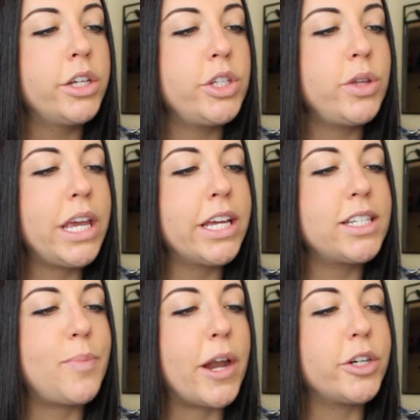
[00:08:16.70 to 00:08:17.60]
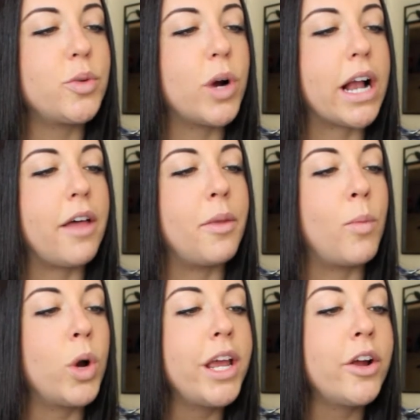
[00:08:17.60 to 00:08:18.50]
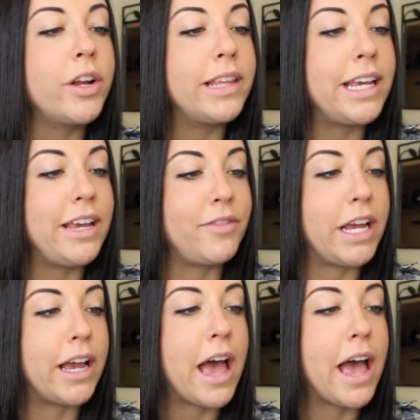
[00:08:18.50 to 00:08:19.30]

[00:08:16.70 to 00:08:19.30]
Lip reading: Do you think it is better to work out in the morning or in the evening?